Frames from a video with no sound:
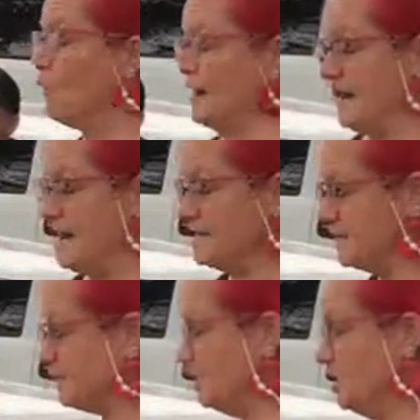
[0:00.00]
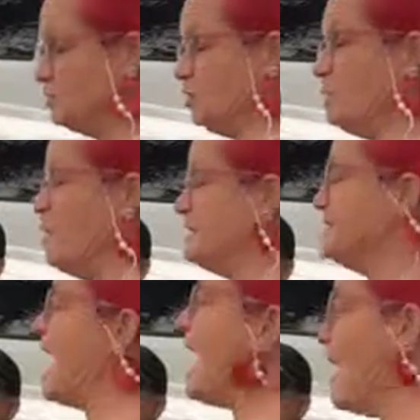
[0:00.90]
what it is to put
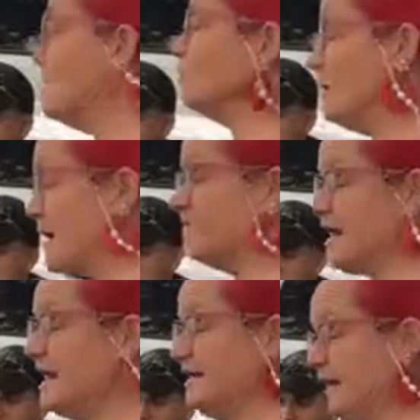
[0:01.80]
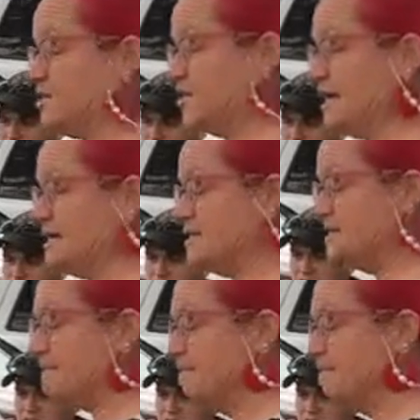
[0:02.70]
down whatever that addiction is,